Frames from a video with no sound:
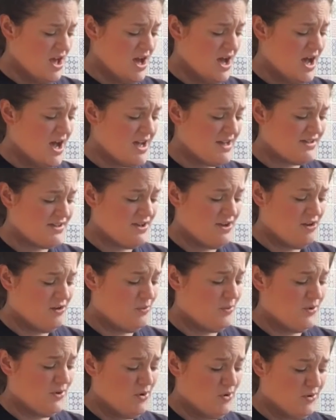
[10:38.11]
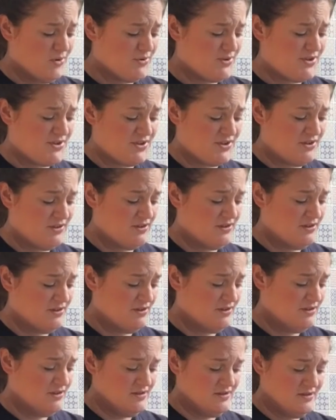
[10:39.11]
As I was
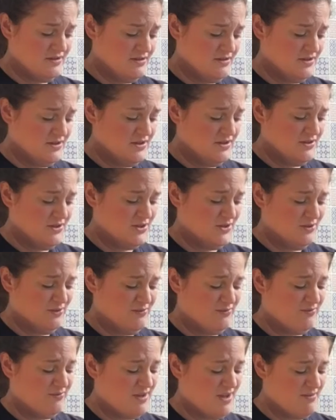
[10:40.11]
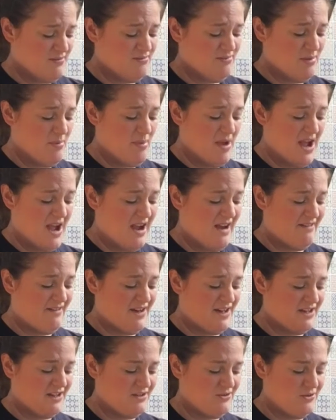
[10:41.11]
sort of
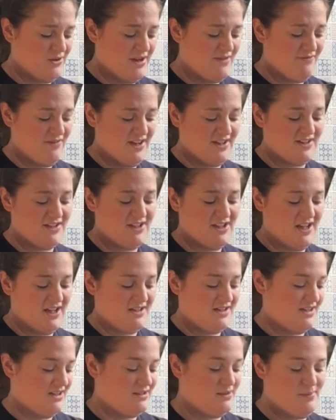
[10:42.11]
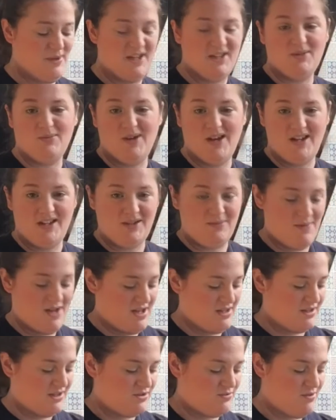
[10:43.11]
preparing or investigating the best way to
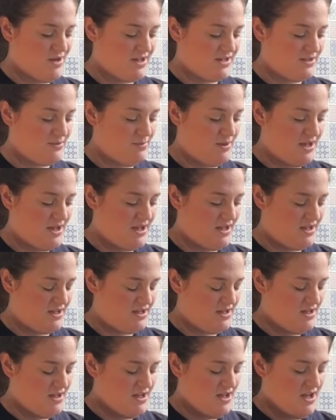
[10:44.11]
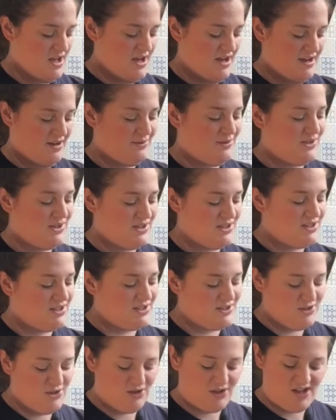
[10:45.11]
make this recipe, I was
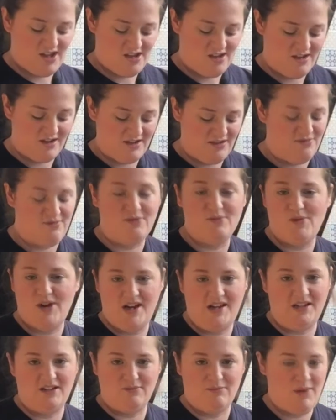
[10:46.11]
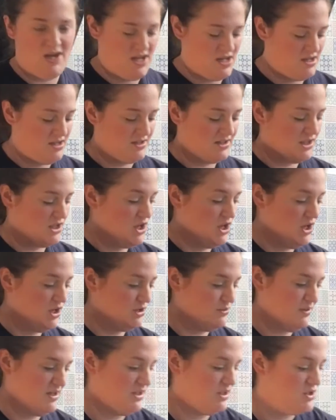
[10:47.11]
looking at different ways of making the
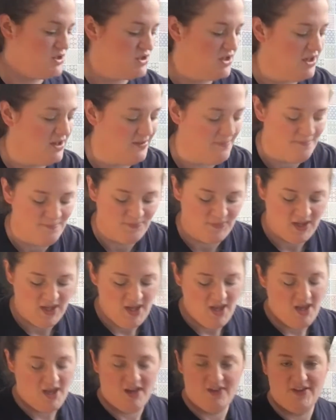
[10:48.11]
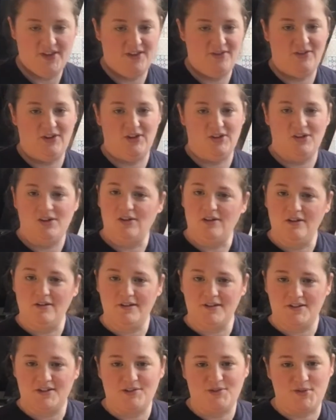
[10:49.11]
curd mixture, and there are
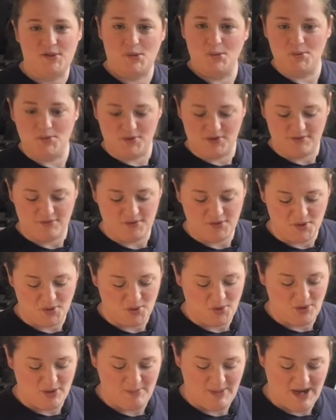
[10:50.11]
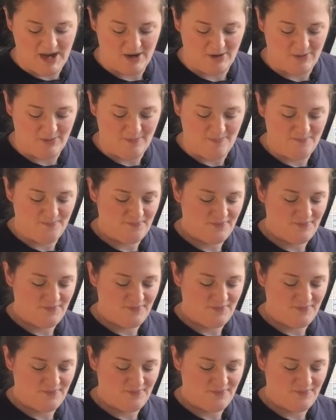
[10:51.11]
lots of schools of thought about,